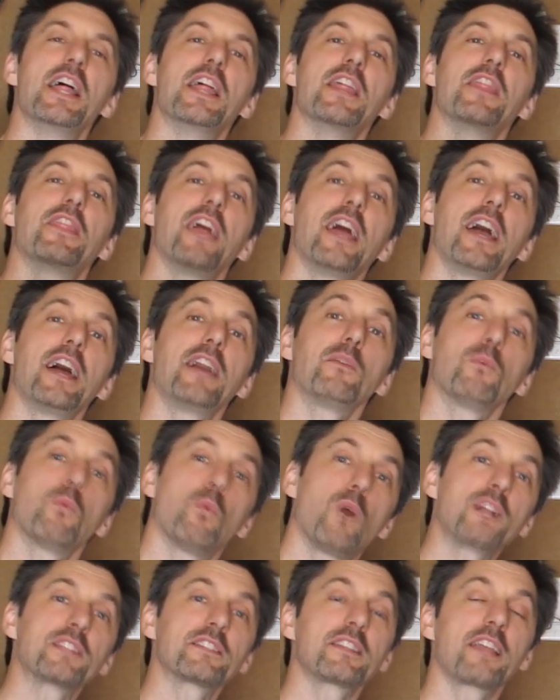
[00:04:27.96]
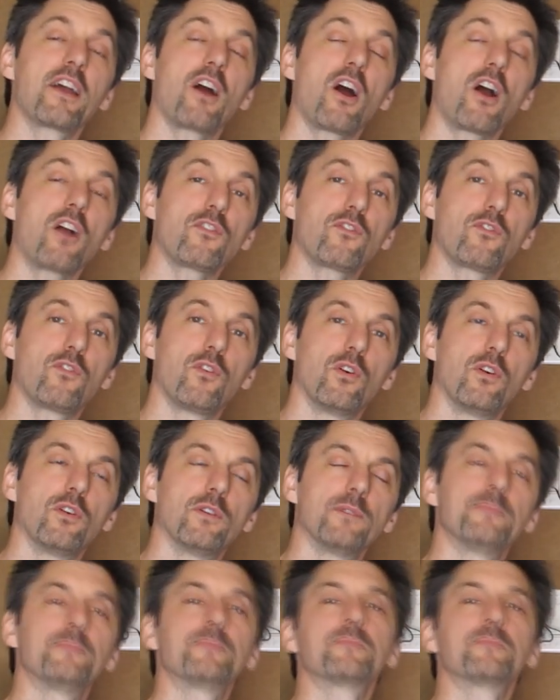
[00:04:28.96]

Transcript: Then, once they are full,